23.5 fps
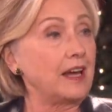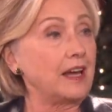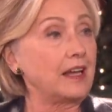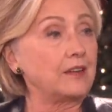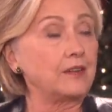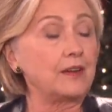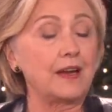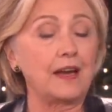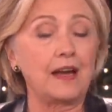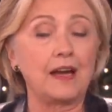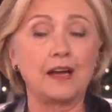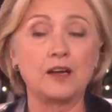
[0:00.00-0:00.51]
I
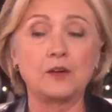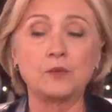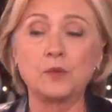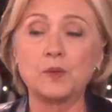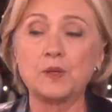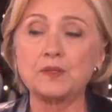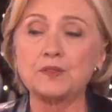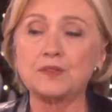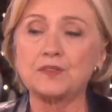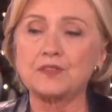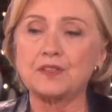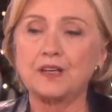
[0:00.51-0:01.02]
I
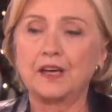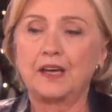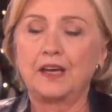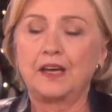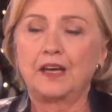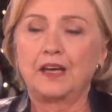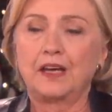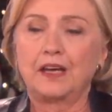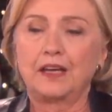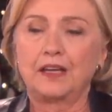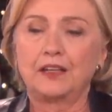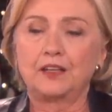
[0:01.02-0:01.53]
was
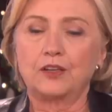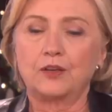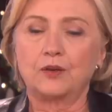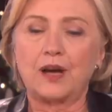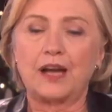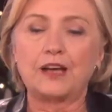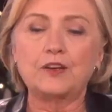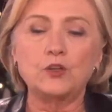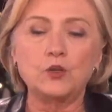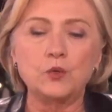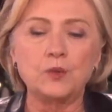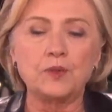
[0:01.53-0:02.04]
you know,
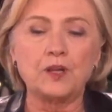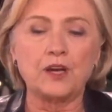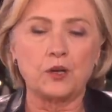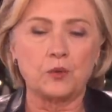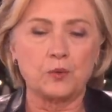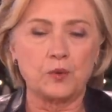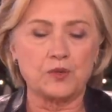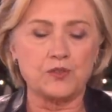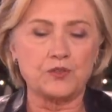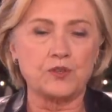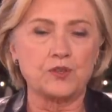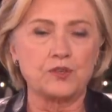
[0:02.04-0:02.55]
I knew there
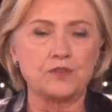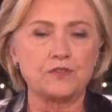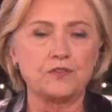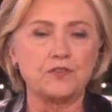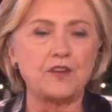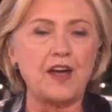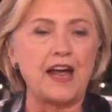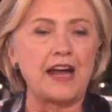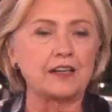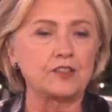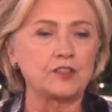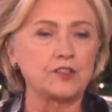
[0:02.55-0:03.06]
were certain
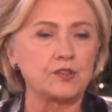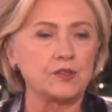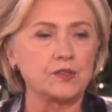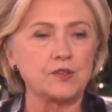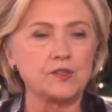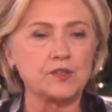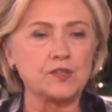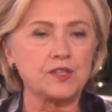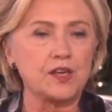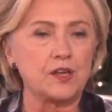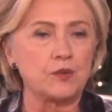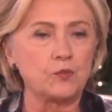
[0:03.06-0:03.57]

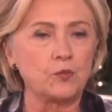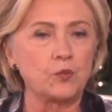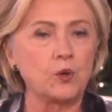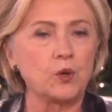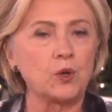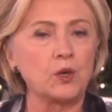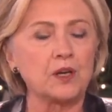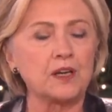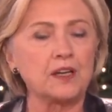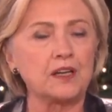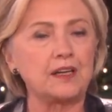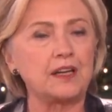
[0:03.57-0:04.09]
factors at
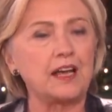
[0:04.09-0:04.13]
work,